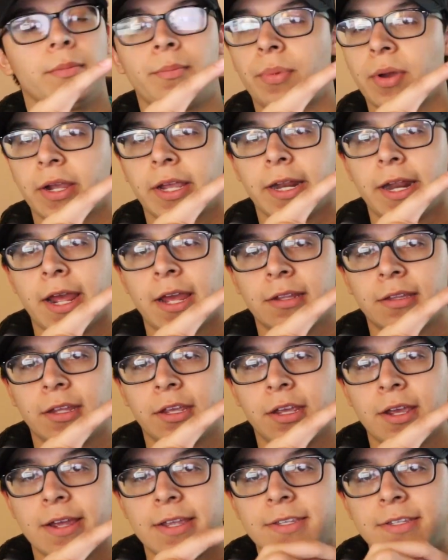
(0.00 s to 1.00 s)
bucket hat
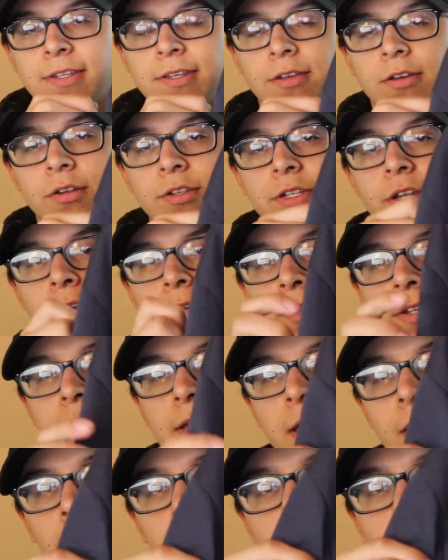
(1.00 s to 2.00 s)
that you guys see on Tony's
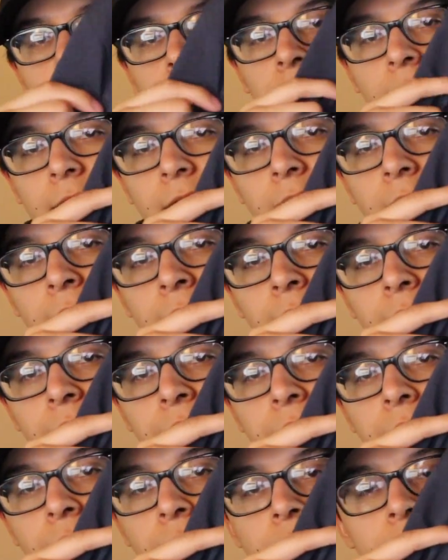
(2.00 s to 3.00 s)
head in the